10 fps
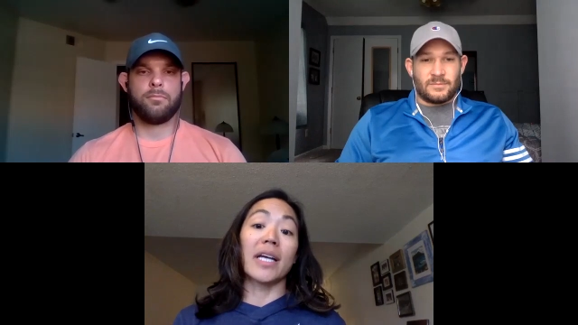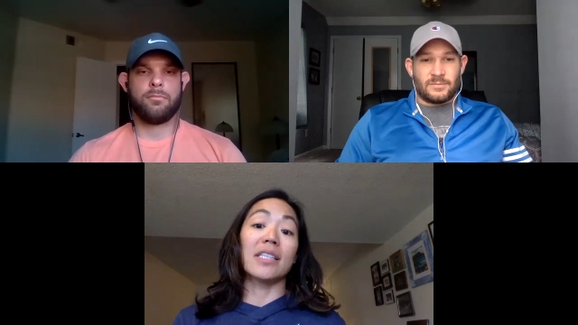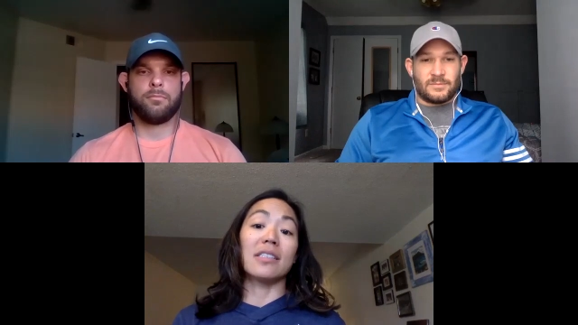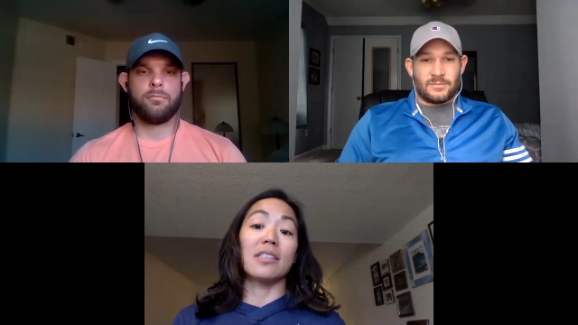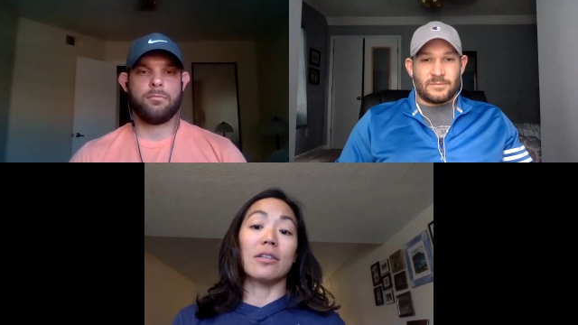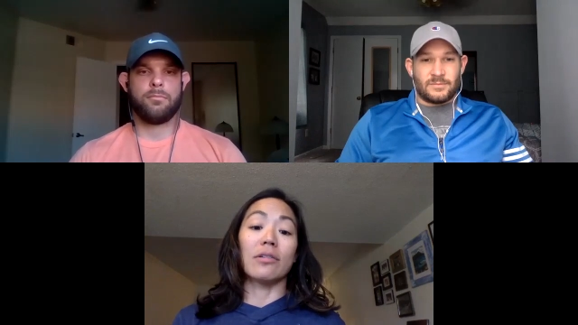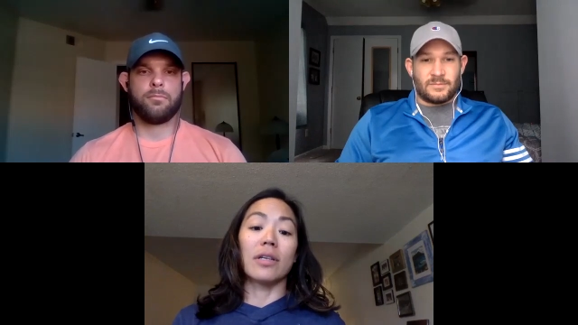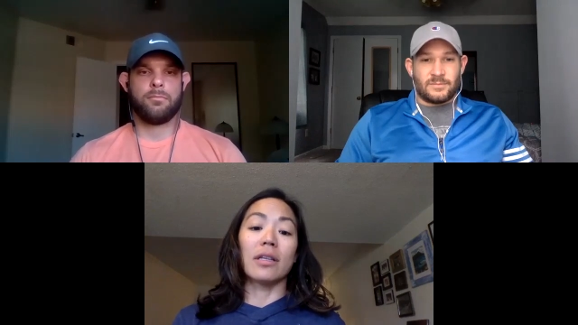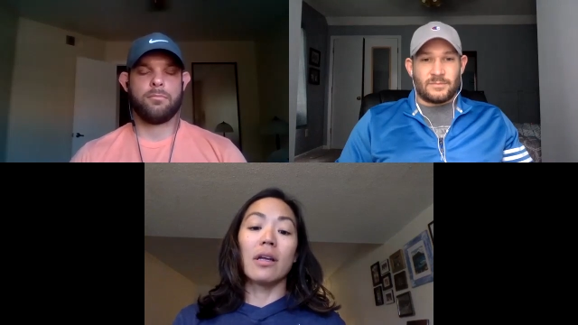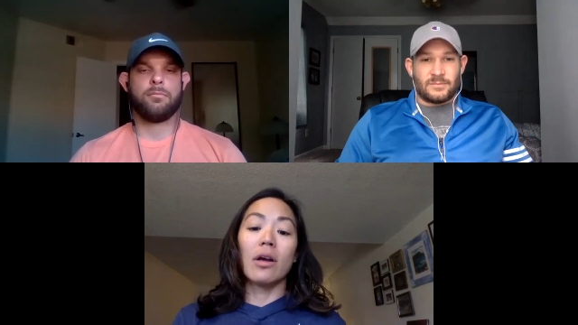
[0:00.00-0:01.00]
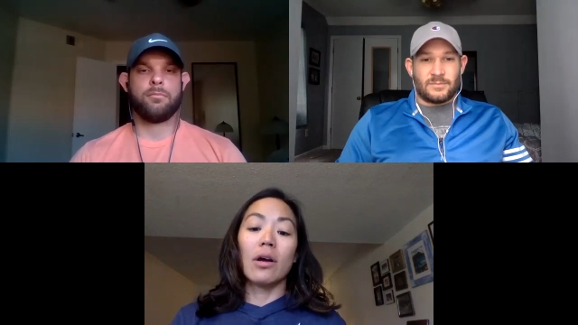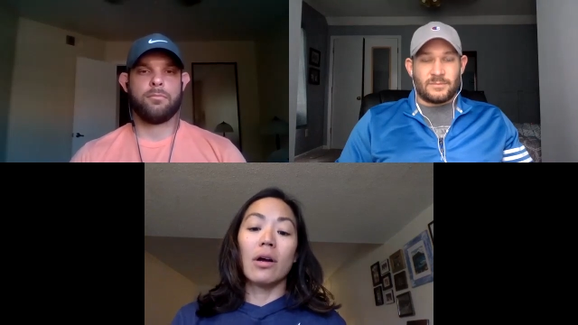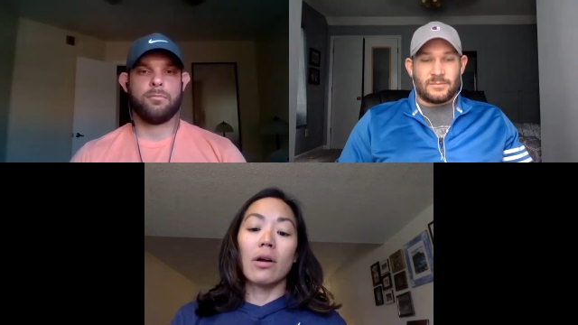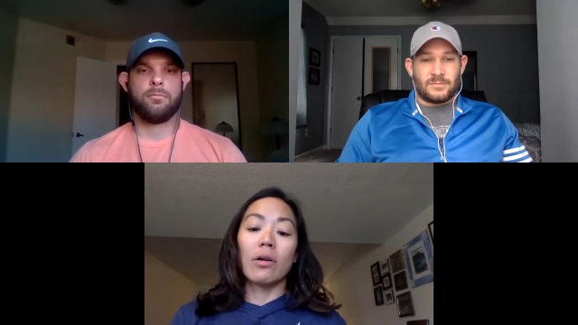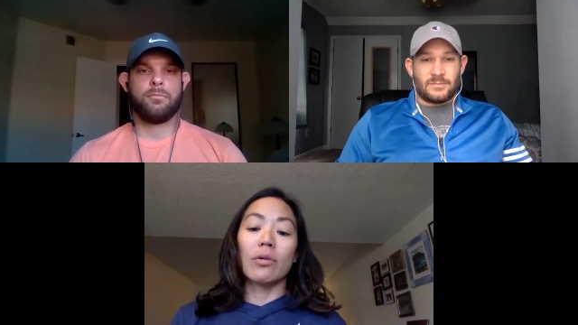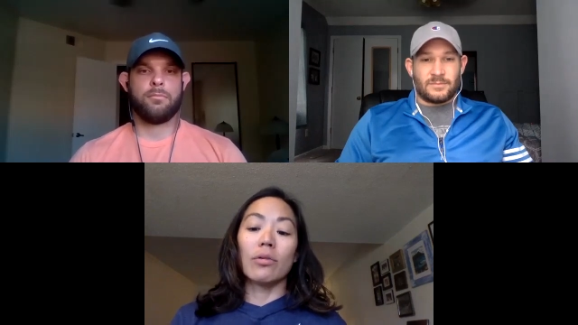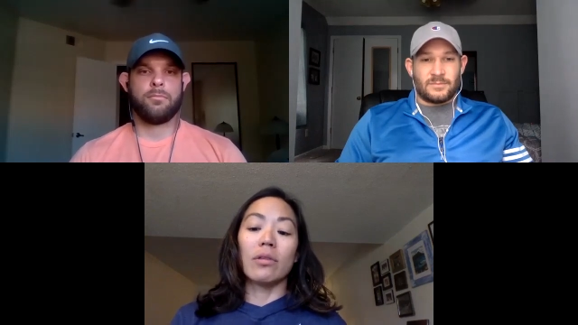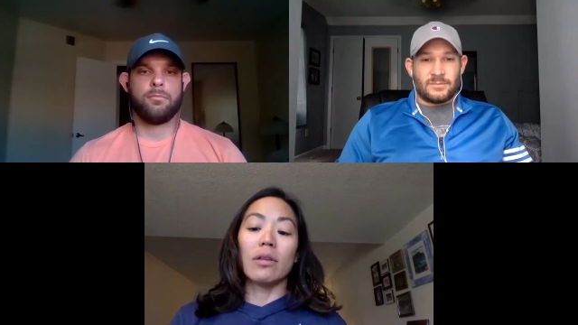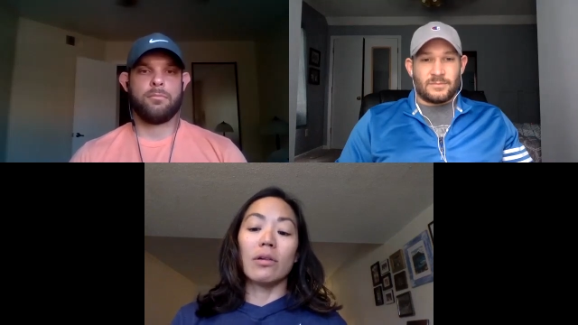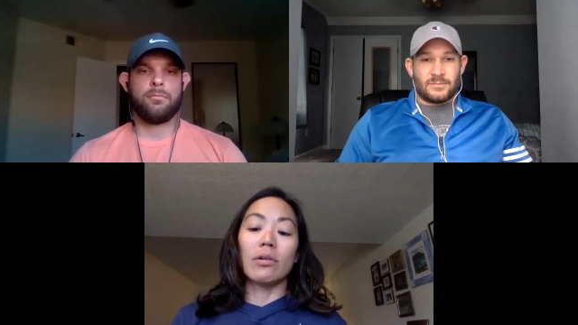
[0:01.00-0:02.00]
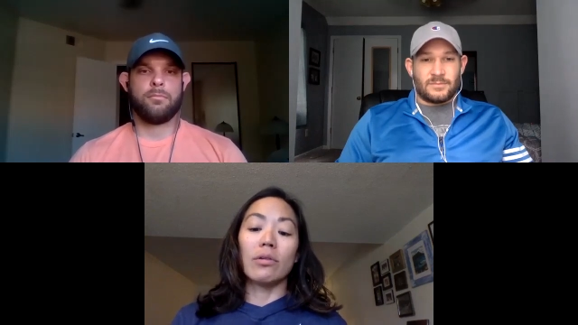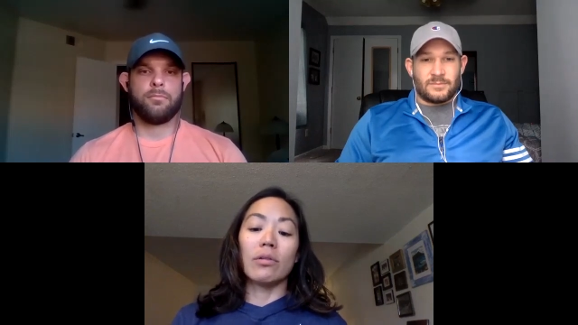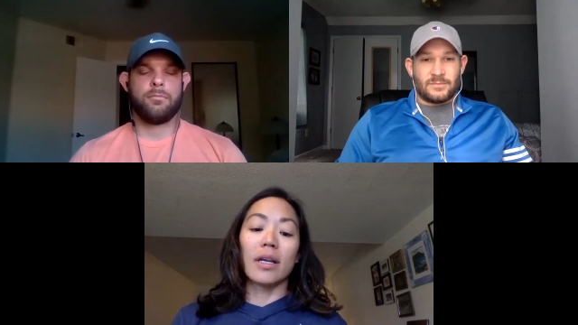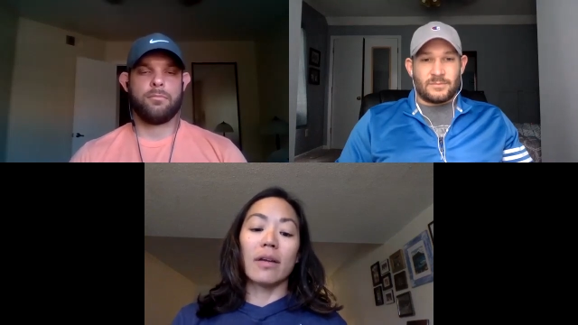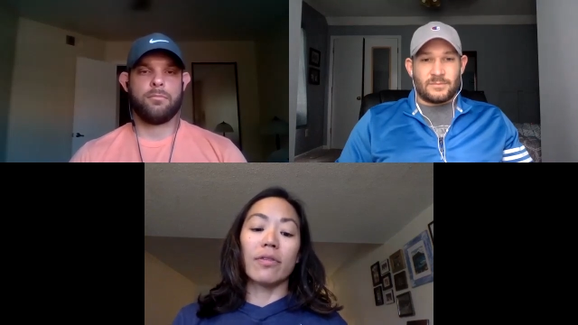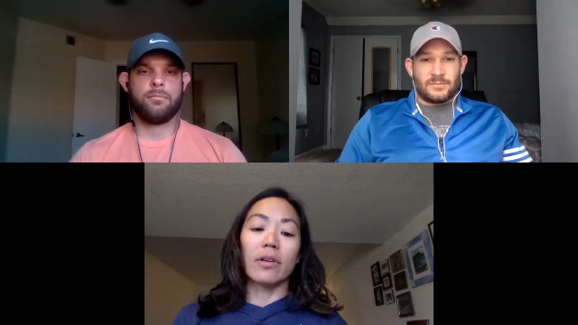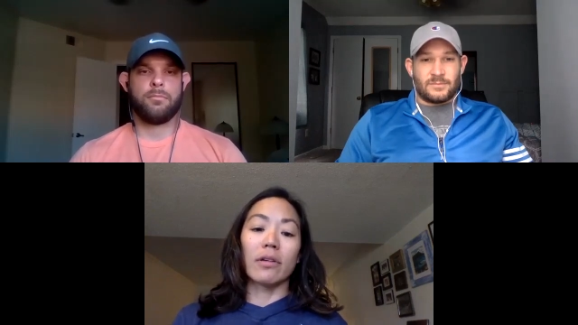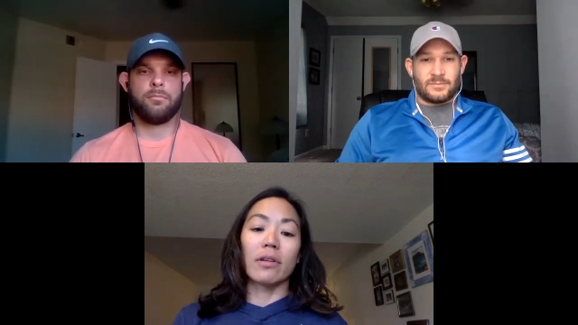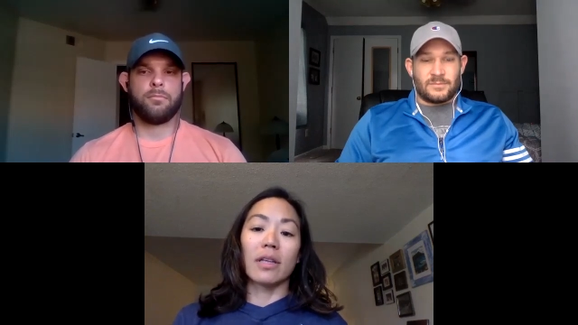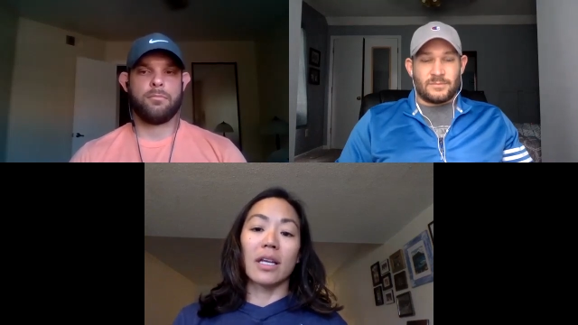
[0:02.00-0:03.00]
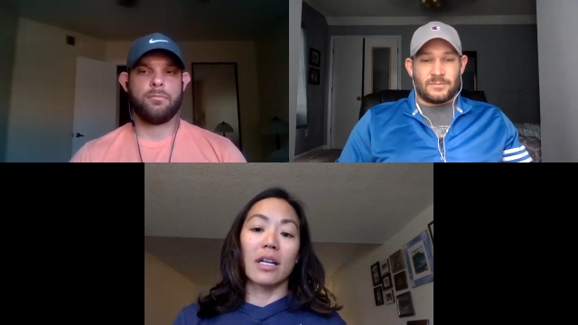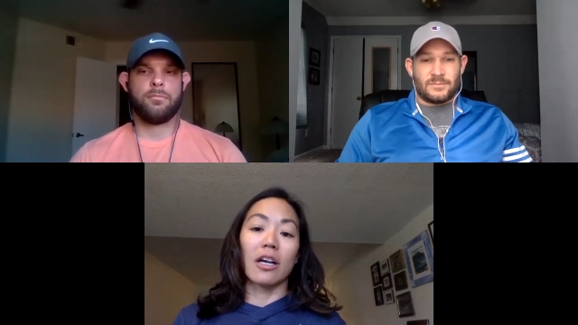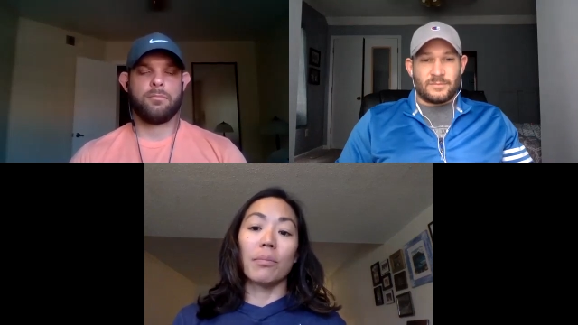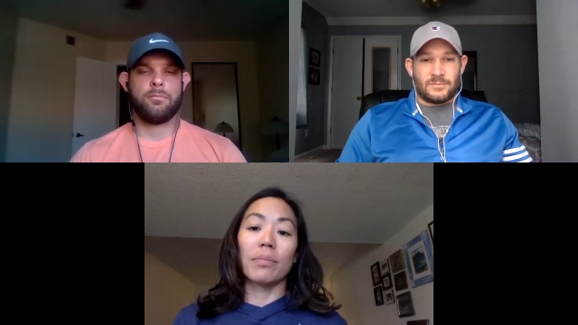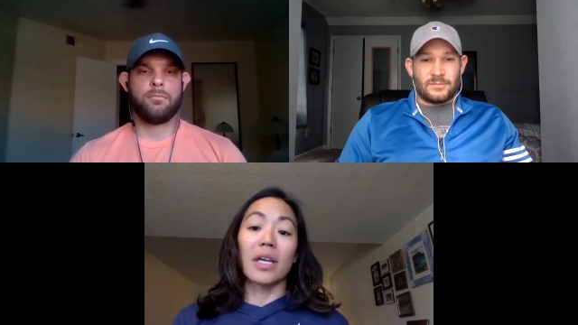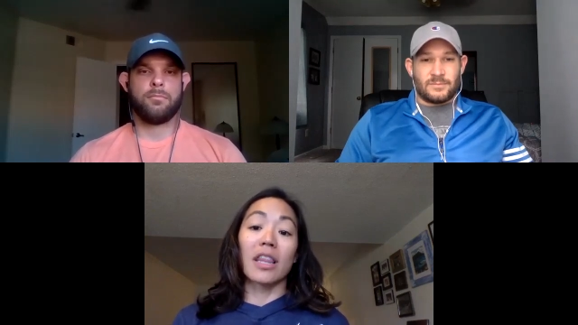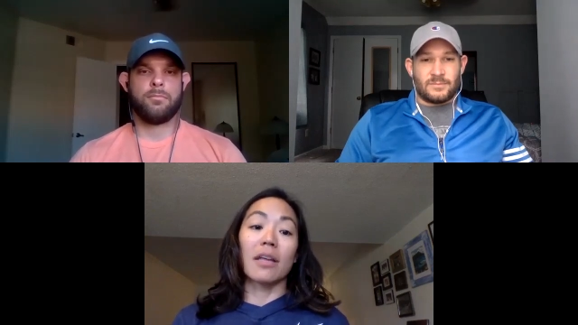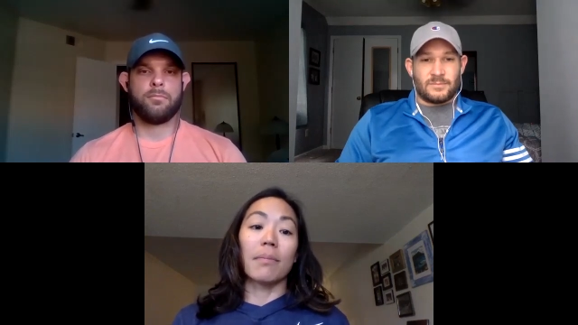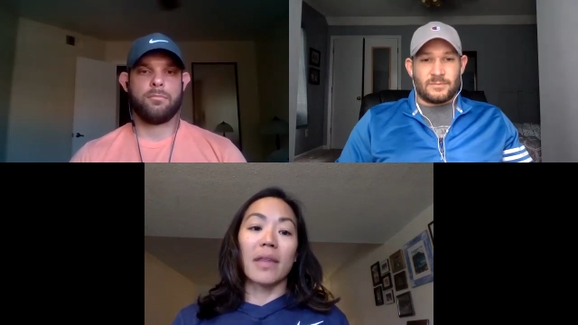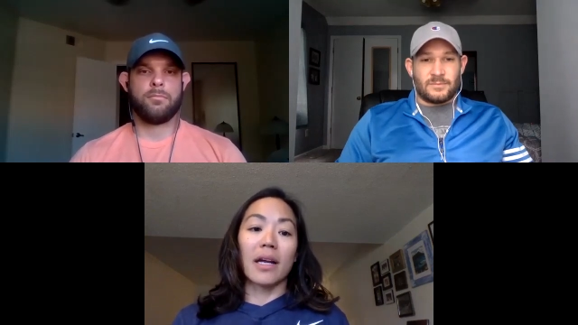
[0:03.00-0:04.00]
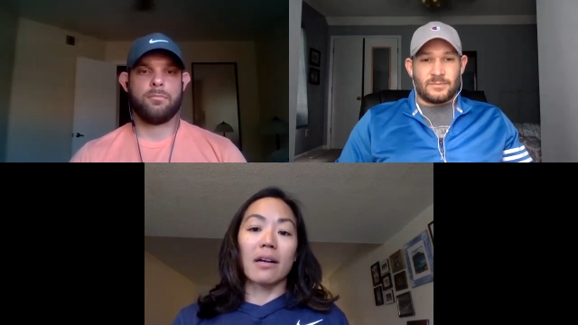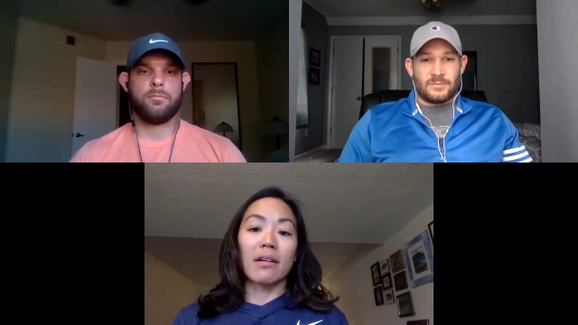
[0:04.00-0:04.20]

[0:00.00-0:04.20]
Speaker 1: best, you know, and who who they feel can help get them there